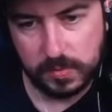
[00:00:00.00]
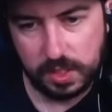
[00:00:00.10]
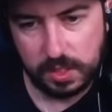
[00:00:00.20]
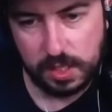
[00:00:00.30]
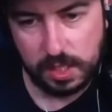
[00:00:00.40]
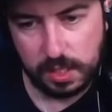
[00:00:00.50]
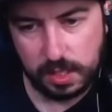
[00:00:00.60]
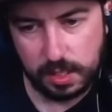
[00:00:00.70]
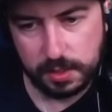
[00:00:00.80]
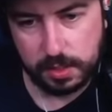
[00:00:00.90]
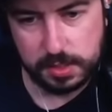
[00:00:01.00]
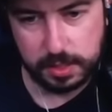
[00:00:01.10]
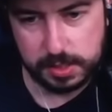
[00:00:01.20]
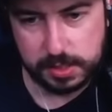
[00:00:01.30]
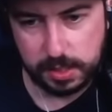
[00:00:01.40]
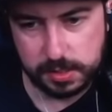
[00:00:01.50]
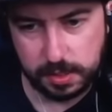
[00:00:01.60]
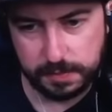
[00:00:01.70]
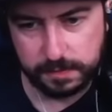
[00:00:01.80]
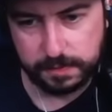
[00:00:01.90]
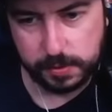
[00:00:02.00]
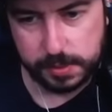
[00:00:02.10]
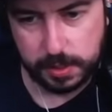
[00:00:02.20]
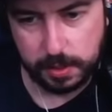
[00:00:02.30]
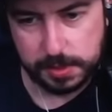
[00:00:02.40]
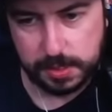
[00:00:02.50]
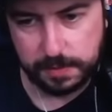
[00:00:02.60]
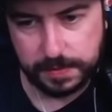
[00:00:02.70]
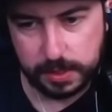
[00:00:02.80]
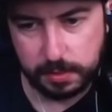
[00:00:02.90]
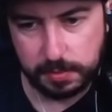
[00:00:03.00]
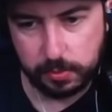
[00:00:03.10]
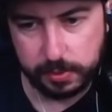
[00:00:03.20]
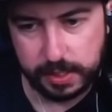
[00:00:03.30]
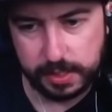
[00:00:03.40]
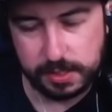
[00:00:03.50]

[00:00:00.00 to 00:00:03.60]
Yeah, the ghost I was sus of the first time is definitely going to be what it is.